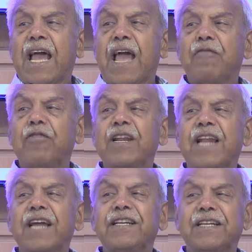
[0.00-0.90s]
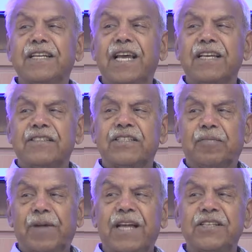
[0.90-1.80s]
Every 90 days,
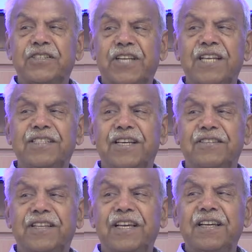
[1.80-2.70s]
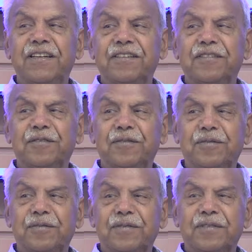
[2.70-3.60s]
Japan changes the
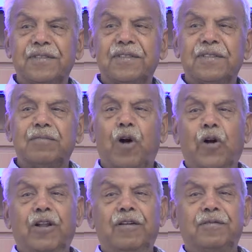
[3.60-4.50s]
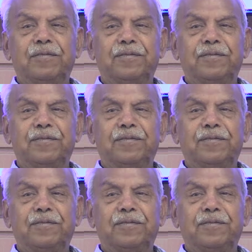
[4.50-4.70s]
model.